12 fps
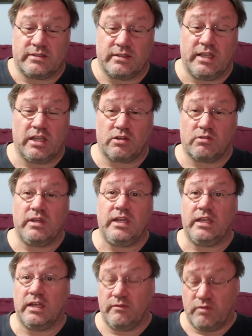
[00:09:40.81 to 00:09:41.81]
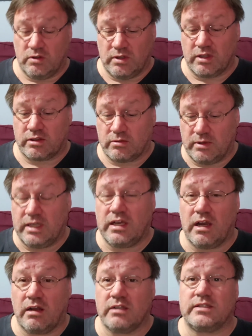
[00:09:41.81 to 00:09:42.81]
So they agreed, if you get 3
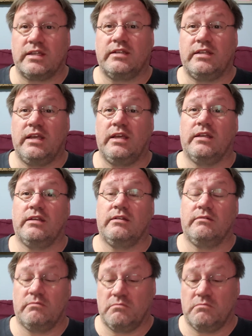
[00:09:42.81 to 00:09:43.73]
cards out of 10,